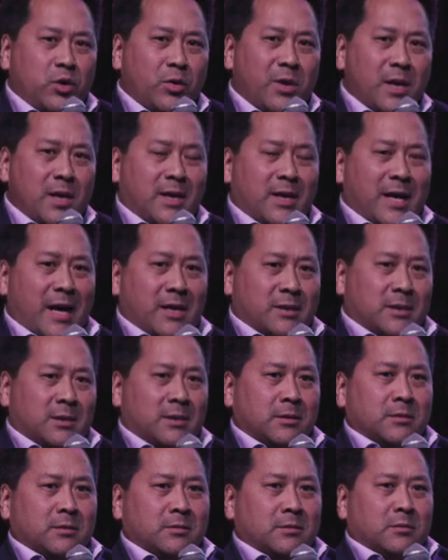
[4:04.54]
if you can get
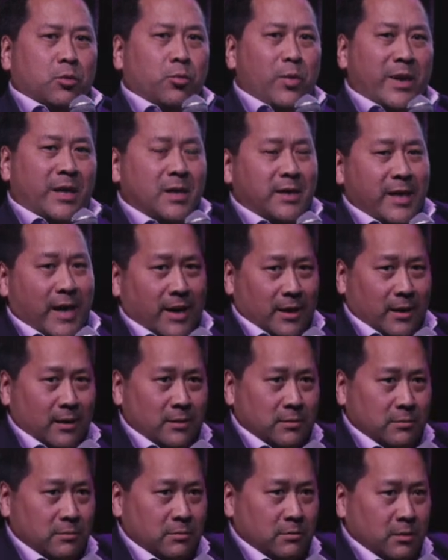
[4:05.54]

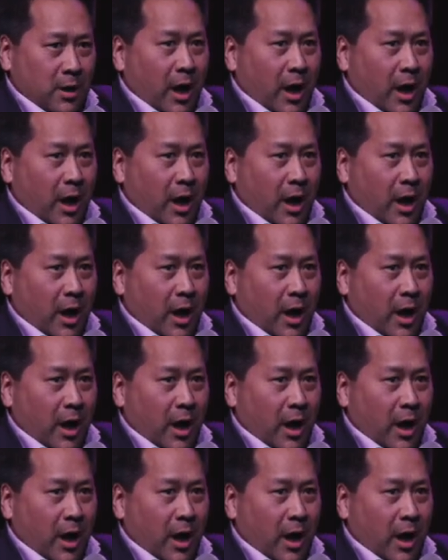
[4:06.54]
Wikidata